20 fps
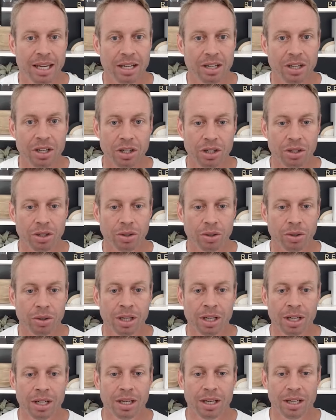they
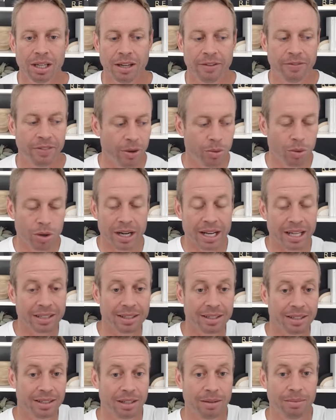knew if they weren't next
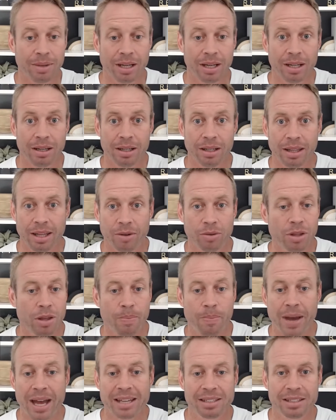to somebody, they were the
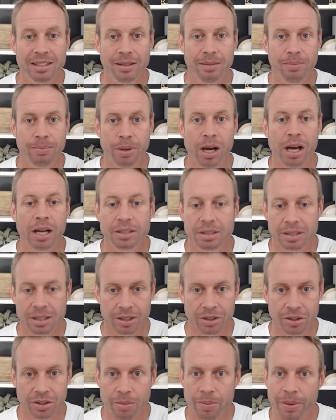best in
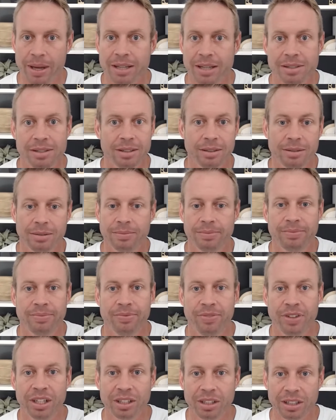Boston or the best in
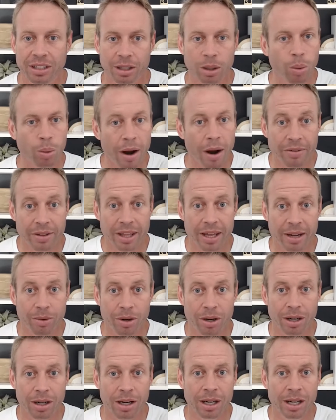Philly or wherever they
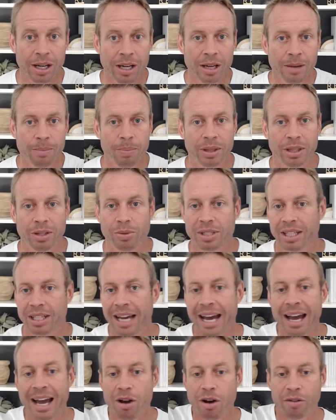were. Yeah. But the
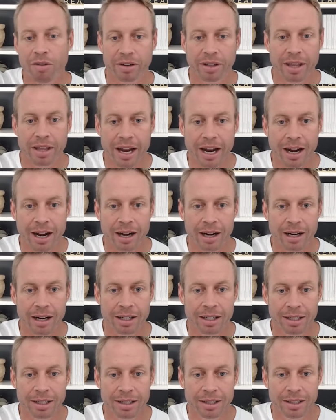guy over
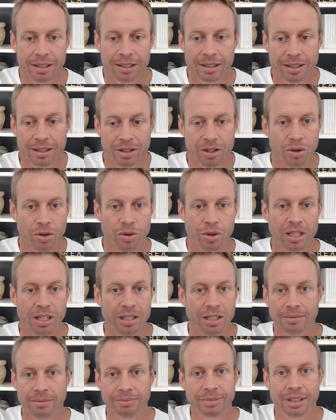there who
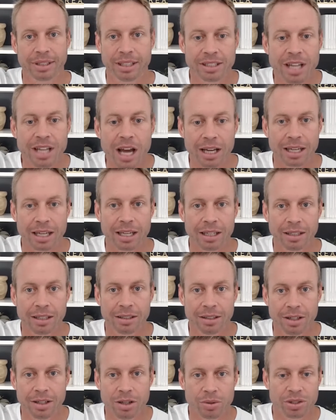in Kentucky,
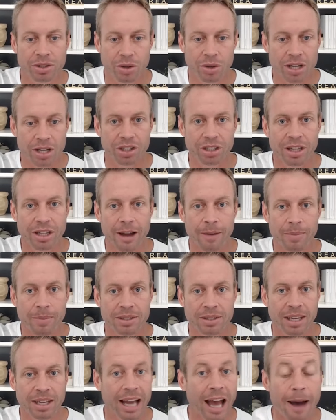who was crushing them,
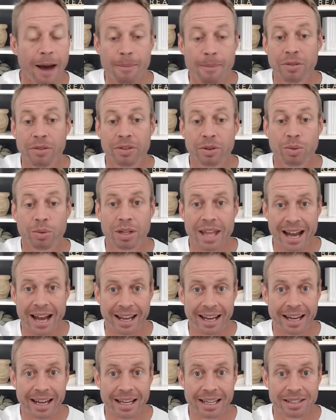was like, I'm moving where
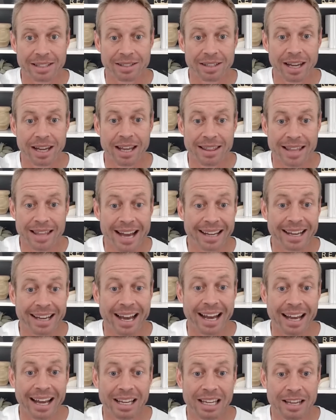that guy is. And that
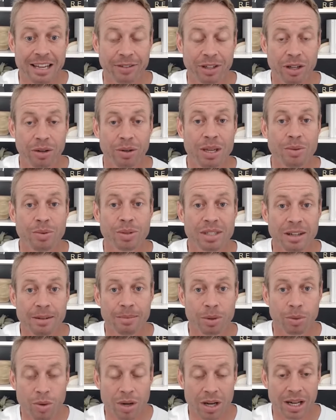guy, even though he was
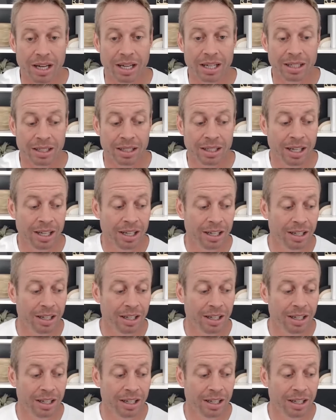number one,